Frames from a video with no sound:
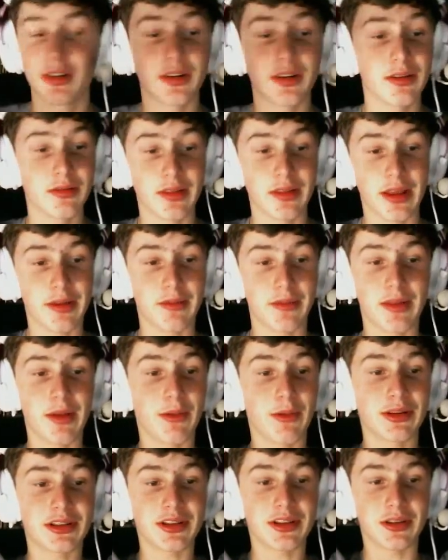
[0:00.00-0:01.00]
They
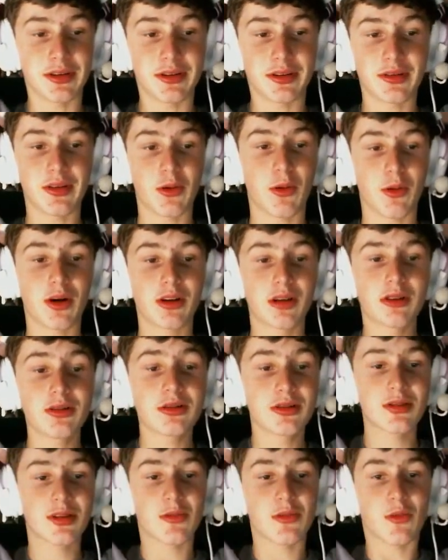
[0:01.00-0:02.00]
went to the worlds
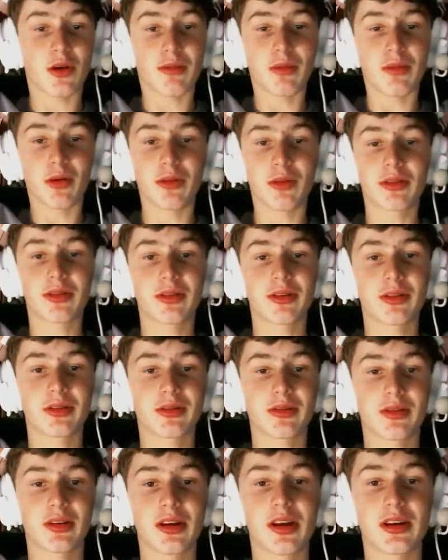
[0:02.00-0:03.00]
and won both
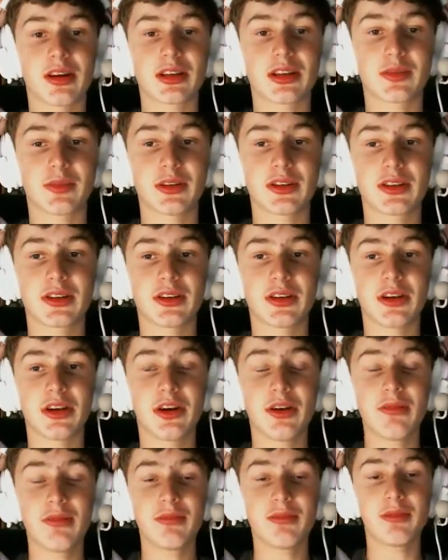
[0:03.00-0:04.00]
splits in Europe
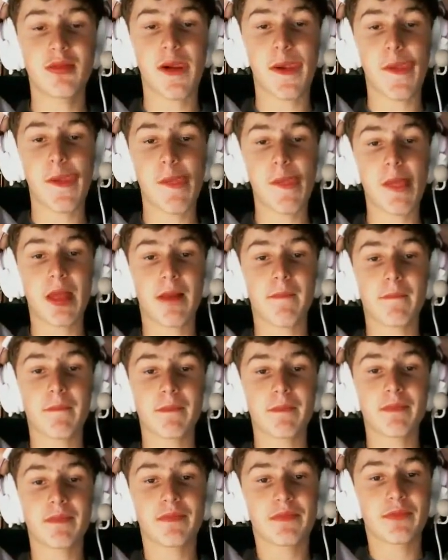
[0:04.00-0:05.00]

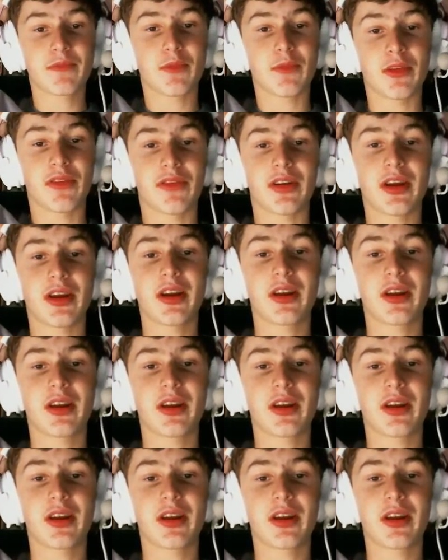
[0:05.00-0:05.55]
with Fnatic.